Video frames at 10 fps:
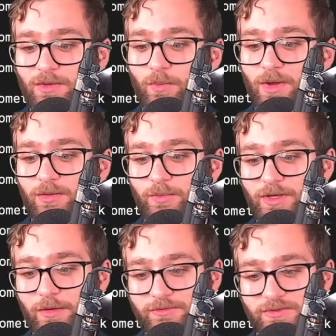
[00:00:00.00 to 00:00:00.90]
Well, we
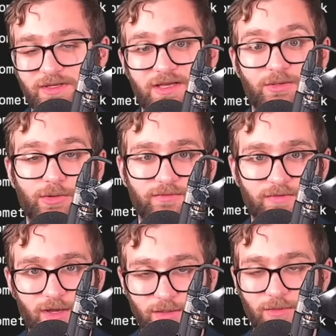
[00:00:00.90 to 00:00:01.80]
also got
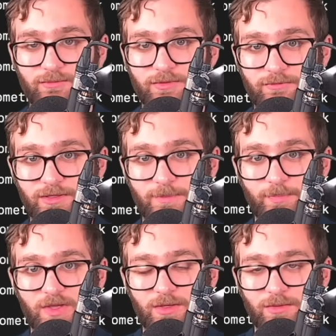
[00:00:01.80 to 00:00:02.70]
Grafana for free.
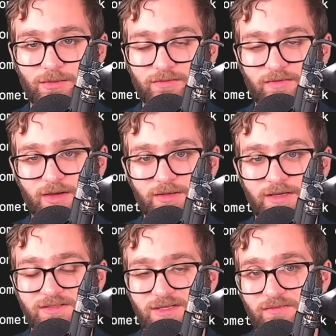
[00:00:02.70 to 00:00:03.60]
Grafana
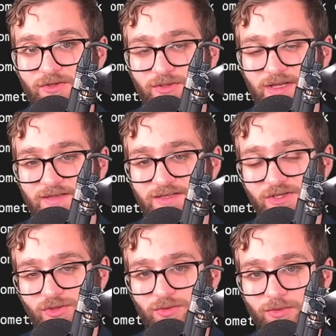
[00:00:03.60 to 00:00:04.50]
is a
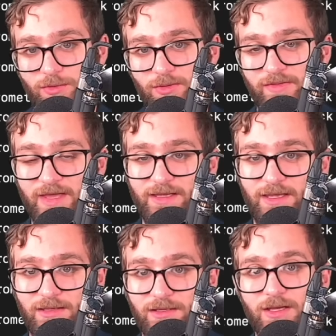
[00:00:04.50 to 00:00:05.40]
visualization tool that
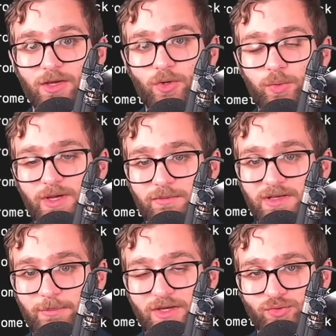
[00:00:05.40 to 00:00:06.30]
can
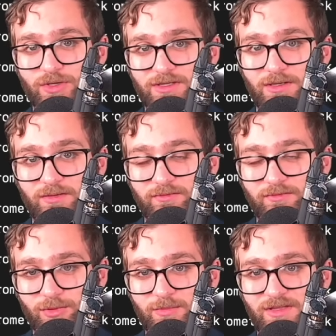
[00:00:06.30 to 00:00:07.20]
query metric data from
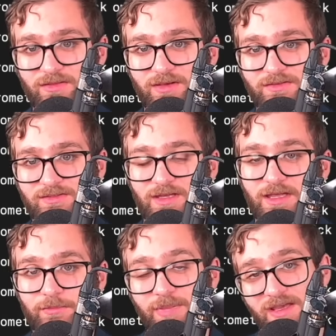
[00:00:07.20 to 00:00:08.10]
Prometheus
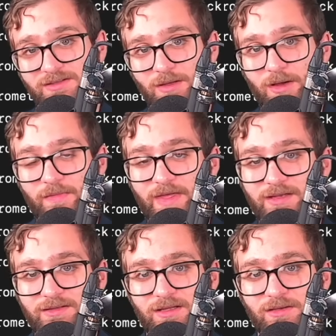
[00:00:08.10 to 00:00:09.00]
and based on
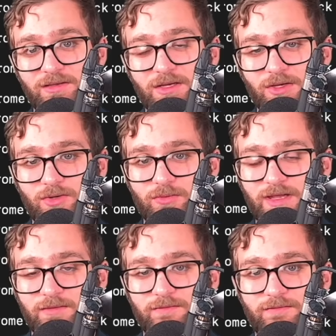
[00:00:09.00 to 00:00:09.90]
that data,
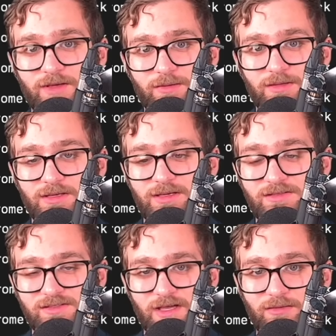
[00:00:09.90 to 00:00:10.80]
create very
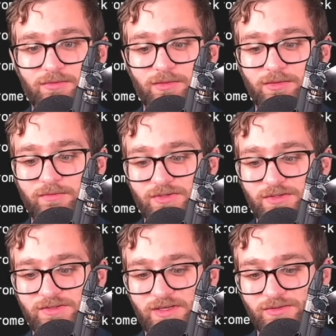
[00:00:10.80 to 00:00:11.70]
insightful
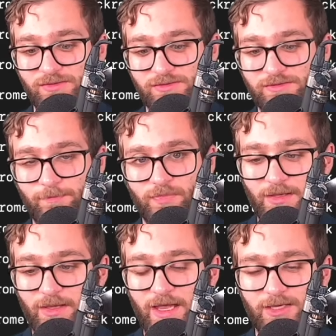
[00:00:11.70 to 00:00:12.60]
visualizations.
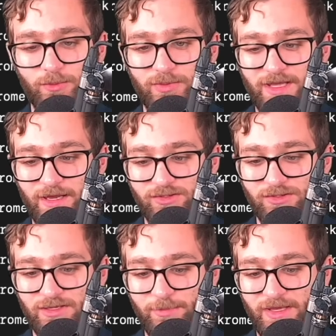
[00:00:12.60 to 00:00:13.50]
How do we
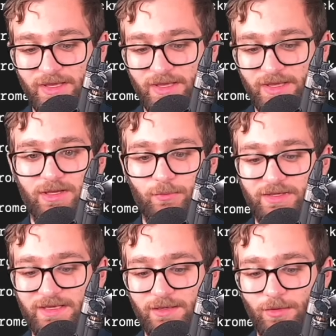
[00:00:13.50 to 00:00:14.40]
actually make sure that we
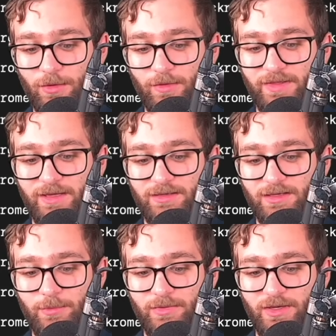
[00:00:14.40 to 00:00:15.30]
get all that and
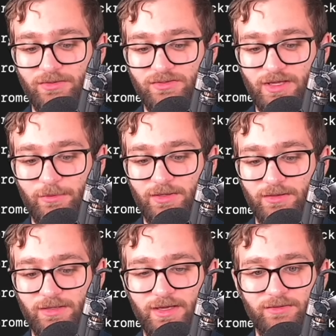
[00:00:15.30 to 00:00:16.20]
I'm not just out here
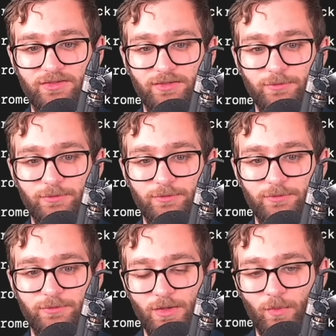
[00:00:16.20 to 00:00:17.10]
lying to you?
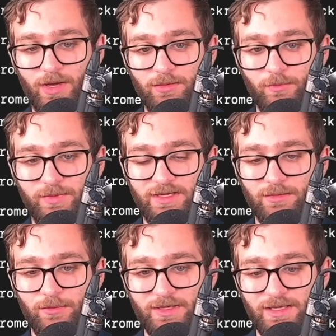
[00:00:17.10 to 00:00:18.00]
Well, we
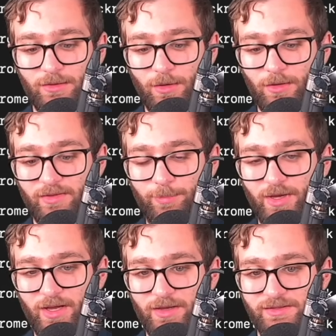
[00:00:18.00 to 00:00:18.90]
can look at all the
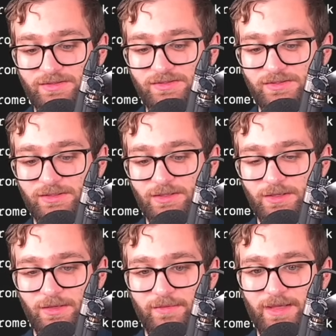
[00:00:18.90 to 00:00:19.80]
pods
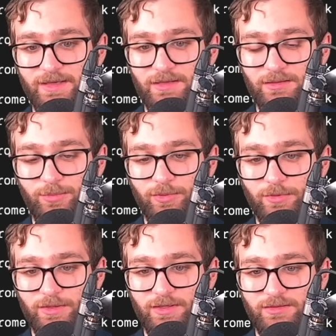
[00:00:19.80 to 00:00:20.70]
that get
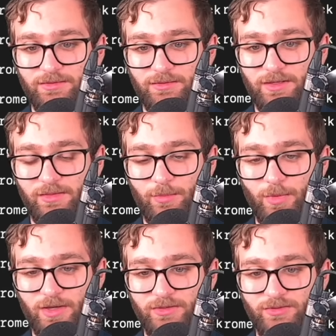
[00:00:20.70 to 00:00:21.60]
deployed in the
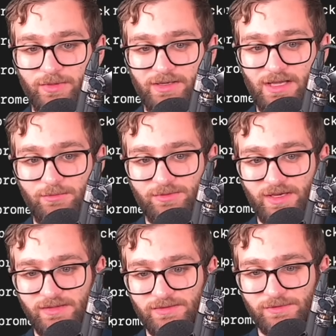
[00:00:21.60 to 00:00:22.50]
monitoring
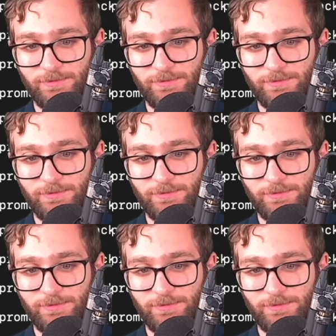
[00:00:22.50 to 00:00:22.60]
namespace.